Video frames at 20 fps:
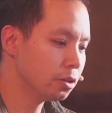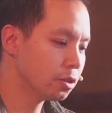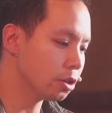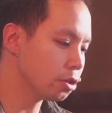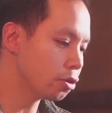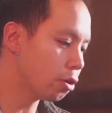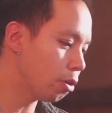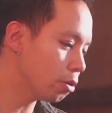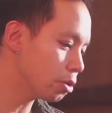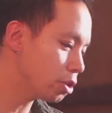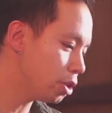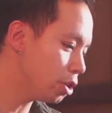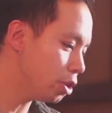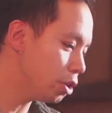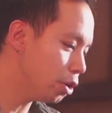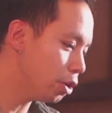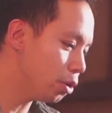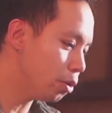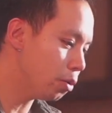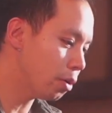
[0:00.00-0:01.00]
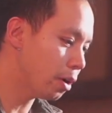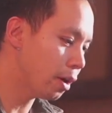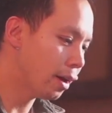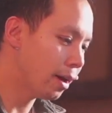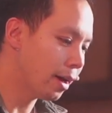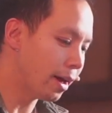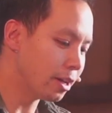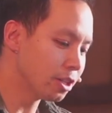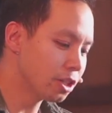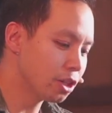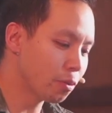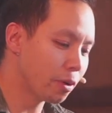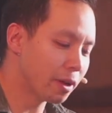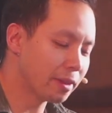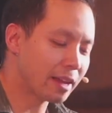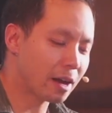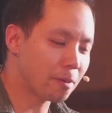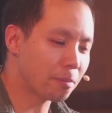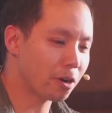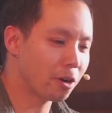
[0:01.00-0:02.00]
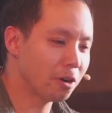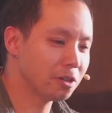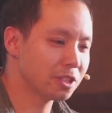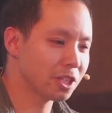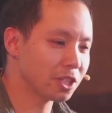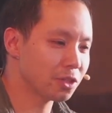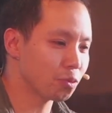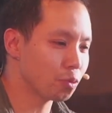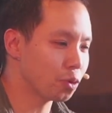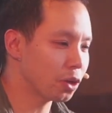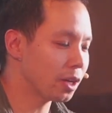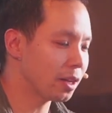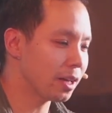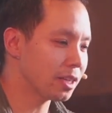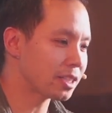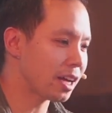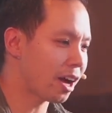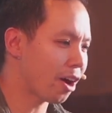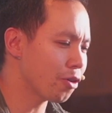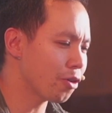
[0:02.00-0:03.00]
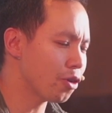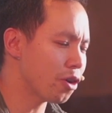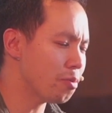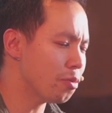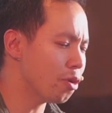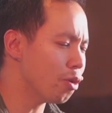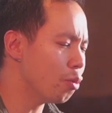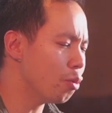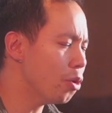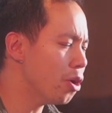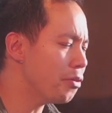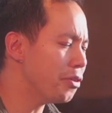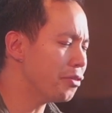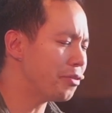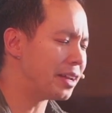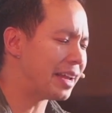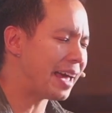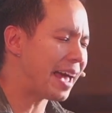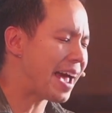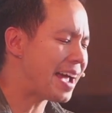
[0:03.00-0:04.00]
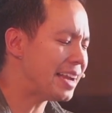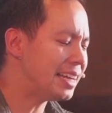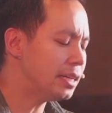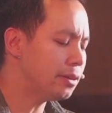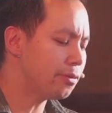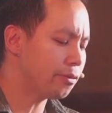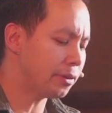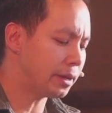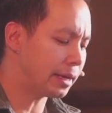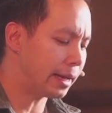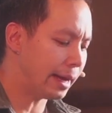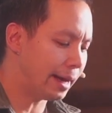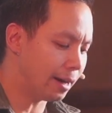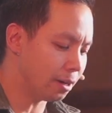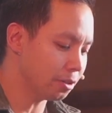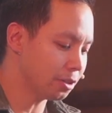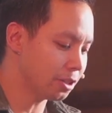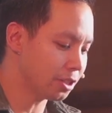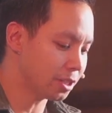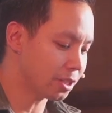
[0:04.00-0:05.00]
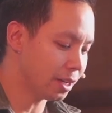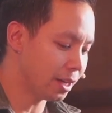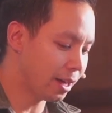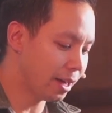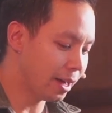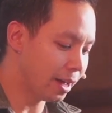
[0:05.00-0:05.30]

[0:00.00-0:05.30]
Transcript: to talk to you, and to in that process realize how you are more worthy than anything else